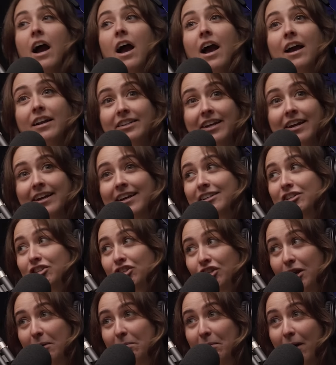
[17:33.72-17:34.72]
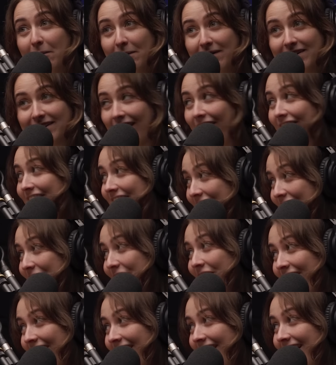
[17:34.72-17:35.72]
And dick is cheap, let me tell you.
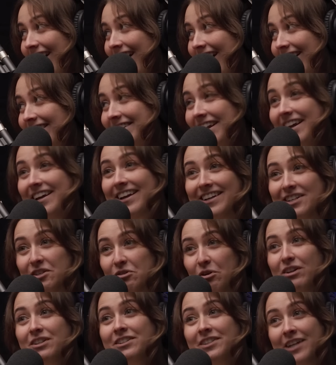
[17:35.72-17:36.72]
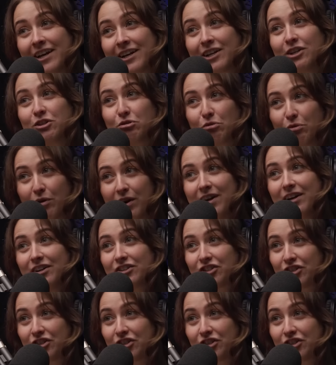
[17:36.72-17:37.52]
Dick is real